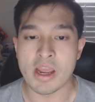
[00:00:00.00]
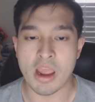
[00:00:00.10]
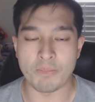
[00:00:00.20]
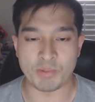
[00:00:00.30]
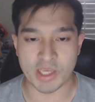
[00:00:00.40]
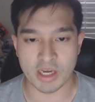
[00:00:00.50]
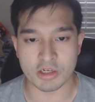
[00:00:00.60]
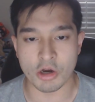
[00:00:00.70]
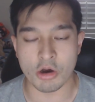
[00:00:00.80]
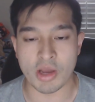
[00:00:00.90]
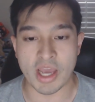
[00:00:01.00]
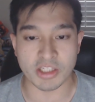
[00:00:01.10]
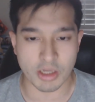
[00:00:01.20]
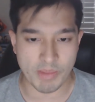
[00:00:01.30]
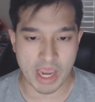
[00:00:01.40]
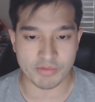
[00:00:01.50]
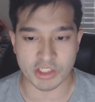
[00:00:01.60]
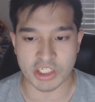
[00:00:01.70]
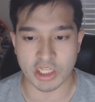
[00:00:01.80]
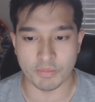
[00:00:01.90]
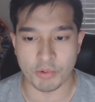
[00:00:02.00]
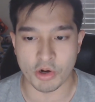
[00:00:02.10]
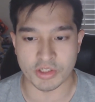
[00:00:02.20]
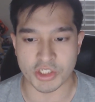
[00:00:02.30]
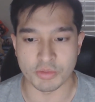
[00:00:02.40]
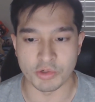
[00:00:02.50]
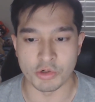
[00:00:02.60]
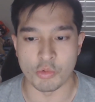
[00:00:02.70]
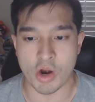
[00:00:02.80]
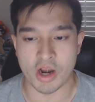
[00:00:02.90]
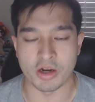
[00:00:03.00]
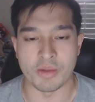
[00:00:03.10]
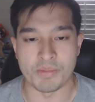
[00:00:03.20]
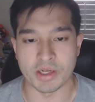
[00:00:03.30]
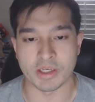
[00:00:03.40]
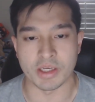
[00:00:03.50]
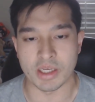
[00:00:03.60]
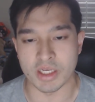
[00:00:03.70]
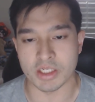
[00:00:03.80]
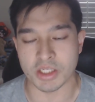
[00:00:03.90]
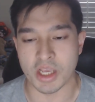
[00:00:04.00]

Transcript: And Beako ends up having to teleport Subaru where Amelia is,